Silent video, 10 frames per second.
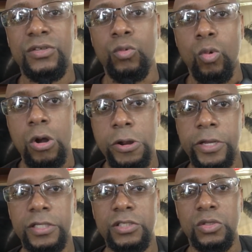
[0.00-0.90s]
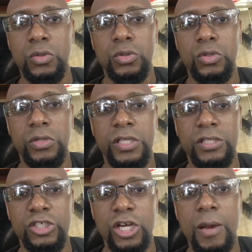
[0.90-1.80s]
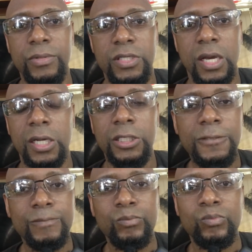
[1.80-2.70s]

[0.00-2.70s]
to work to to get the job done.